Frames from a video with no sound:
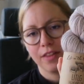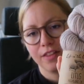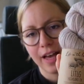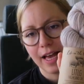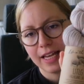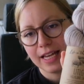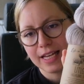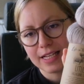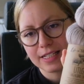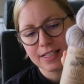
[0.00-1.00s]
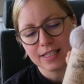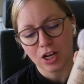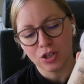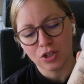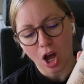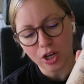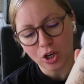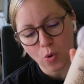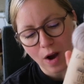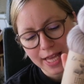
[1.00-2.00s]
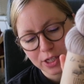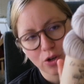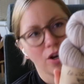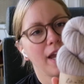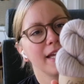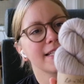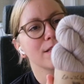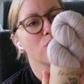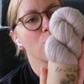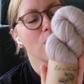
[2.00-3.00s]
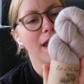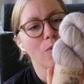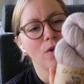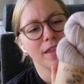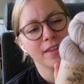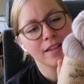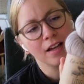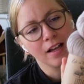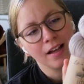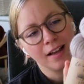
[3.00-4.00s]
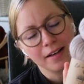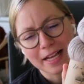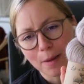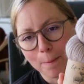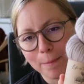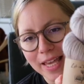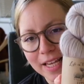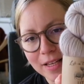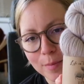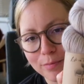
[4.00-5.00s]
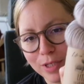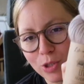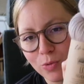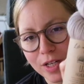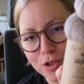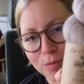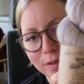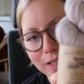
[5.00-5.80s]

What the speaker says: that is not quite gray. It's gray with like a pink bluish